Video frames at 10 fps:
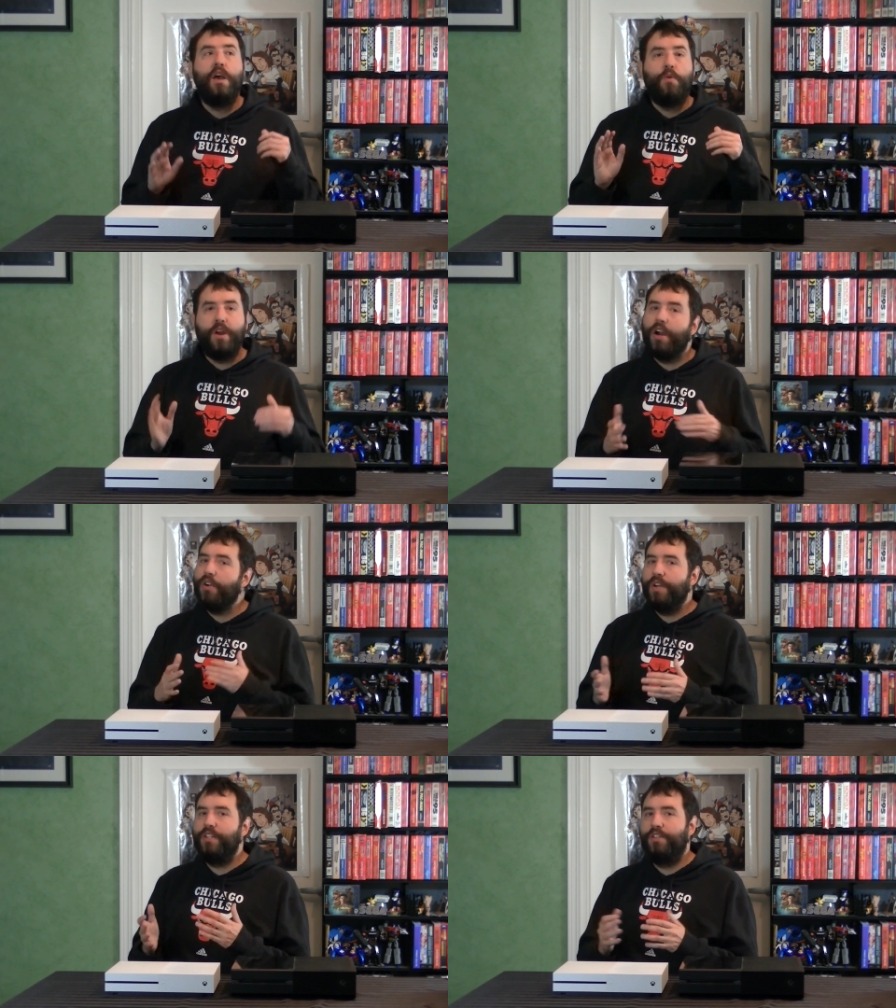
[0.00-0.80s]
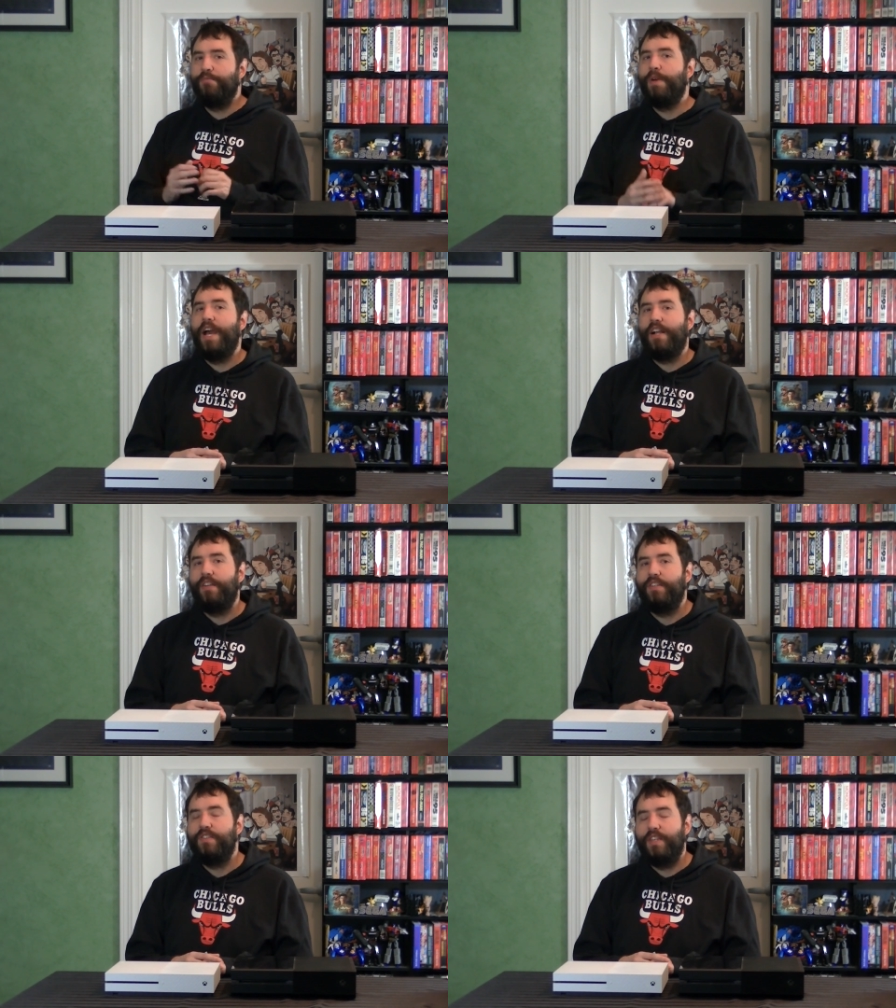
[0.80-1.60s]
we are going to look back
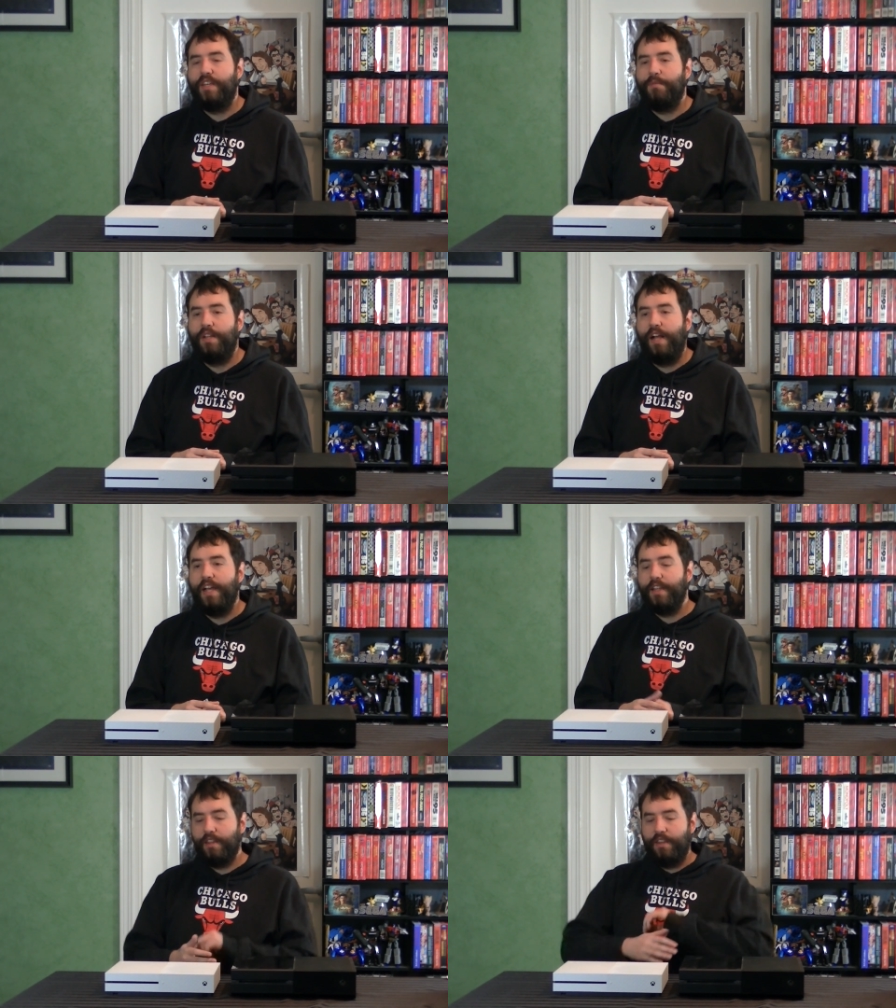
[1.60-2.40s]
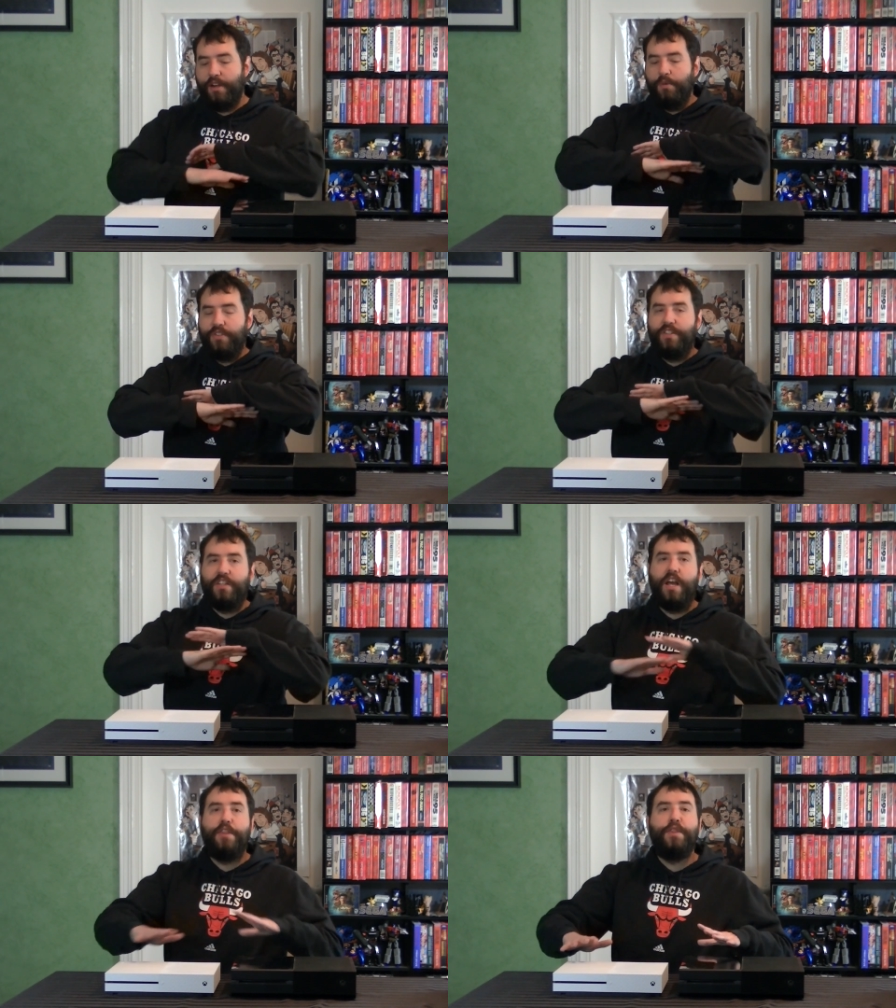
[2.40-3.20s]
on this thing and be like, there was
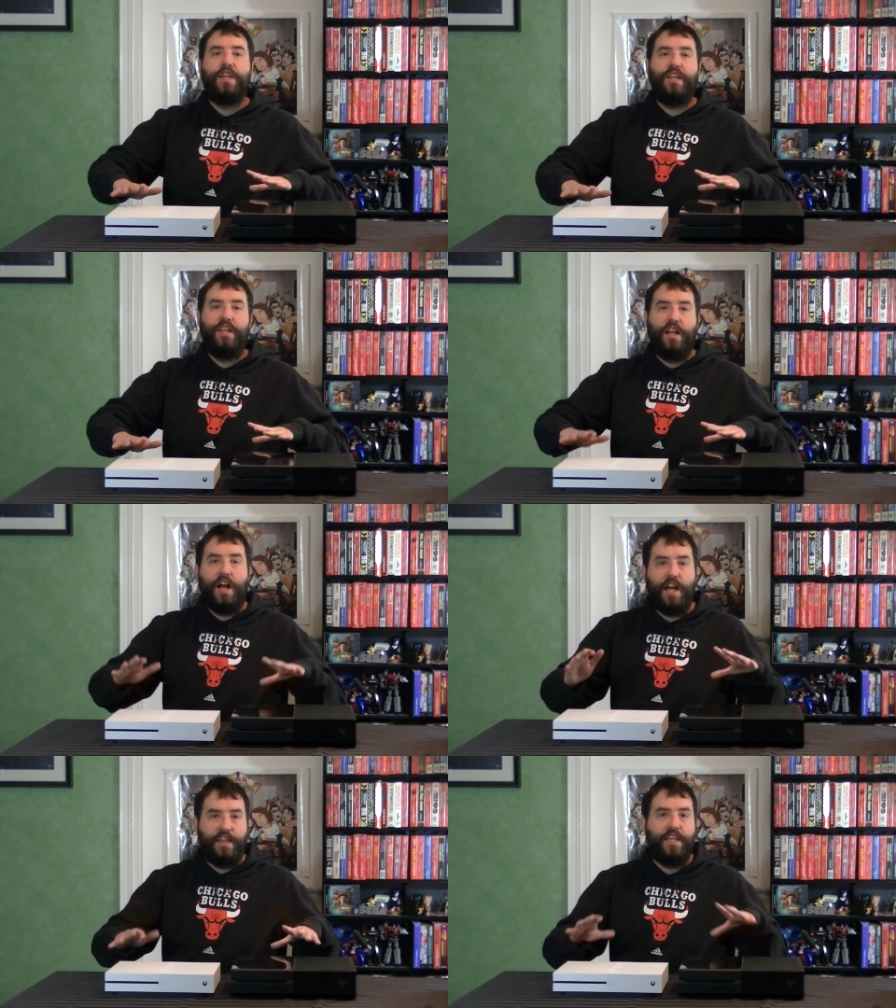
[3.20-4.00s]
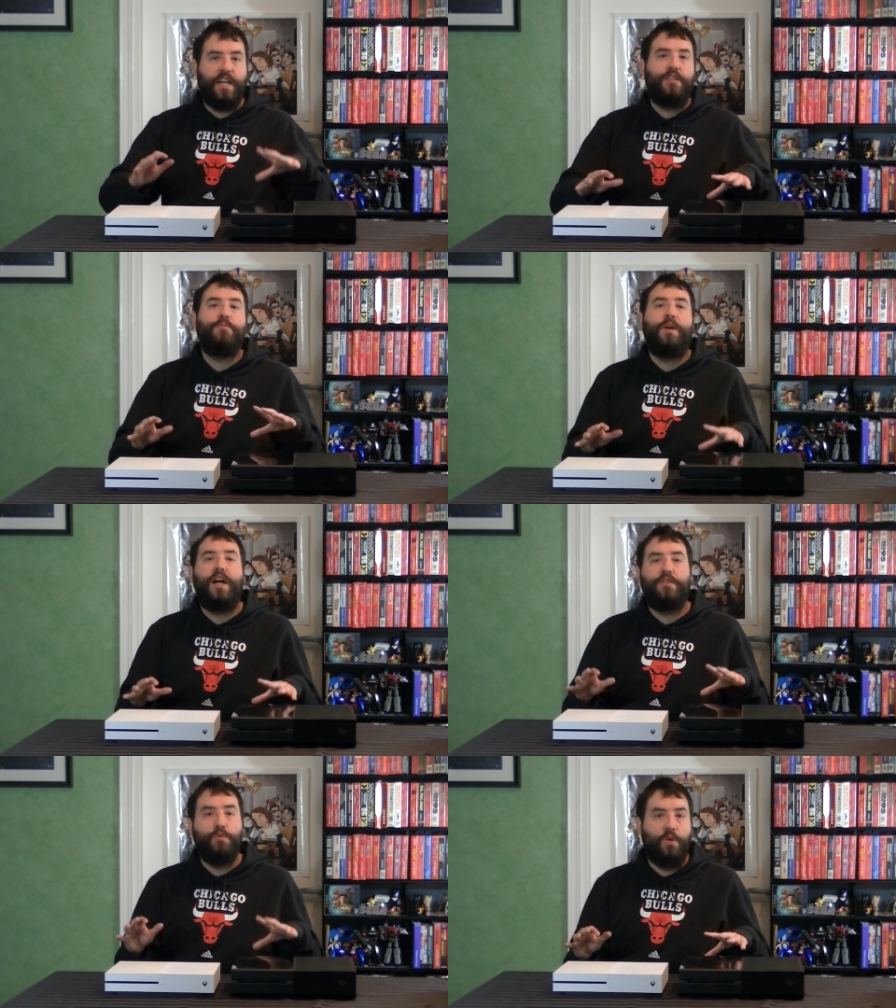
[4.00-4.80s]
nothing on the
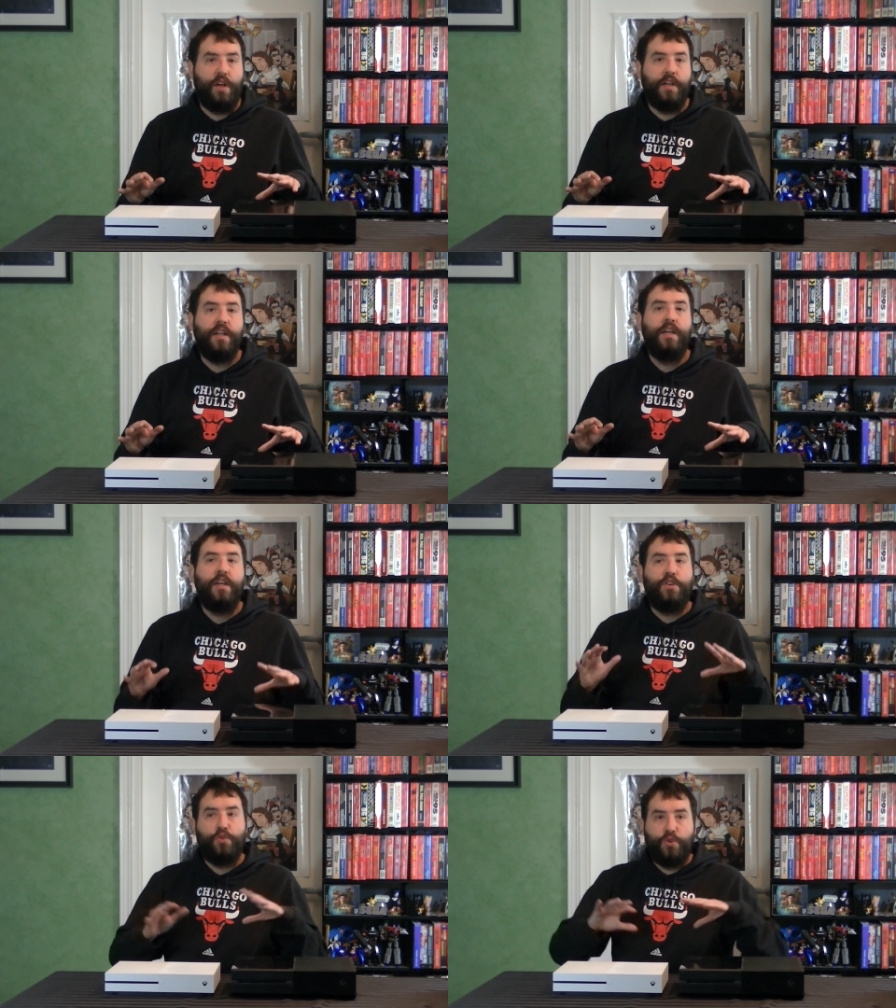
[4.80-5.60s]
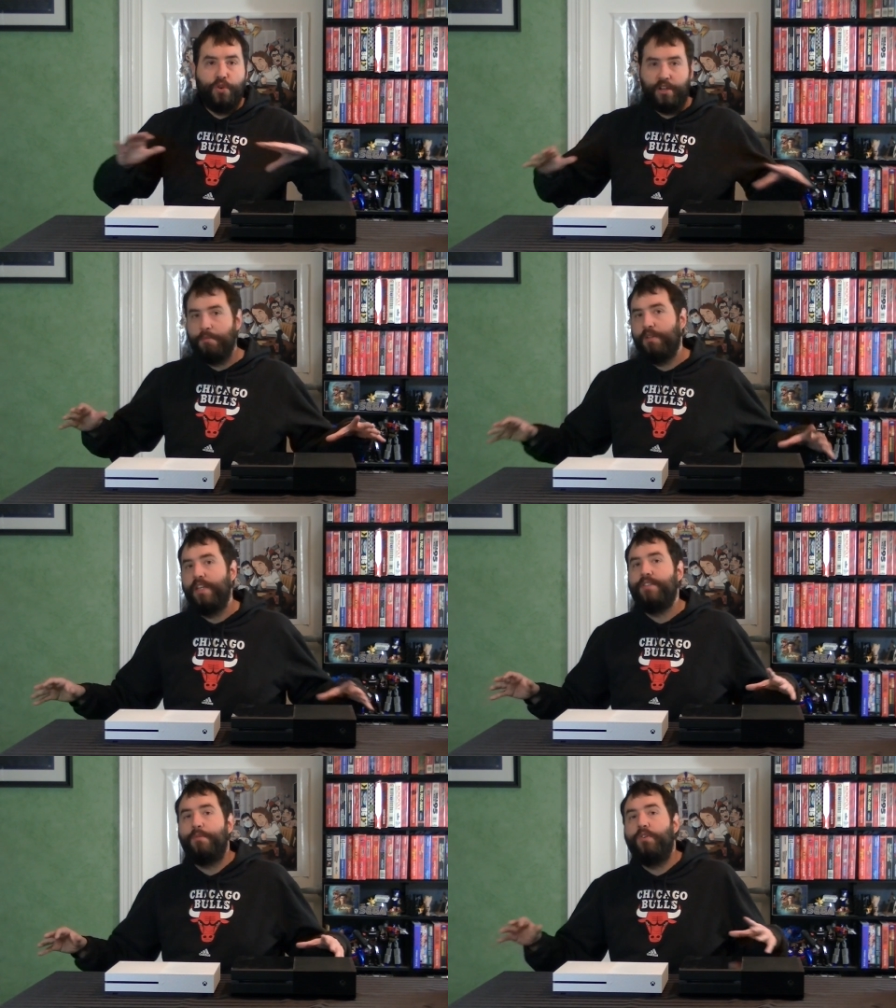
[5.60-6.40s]
Xbox One you couldn't
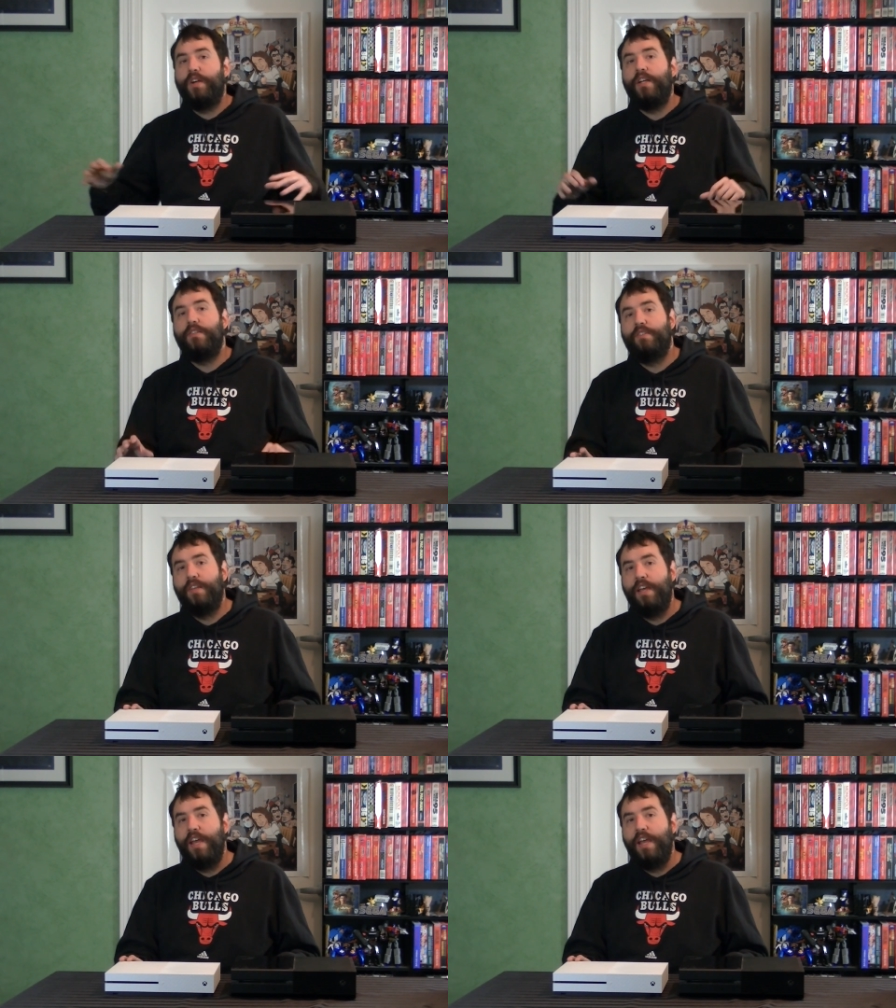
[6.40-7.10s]
play somewhere else.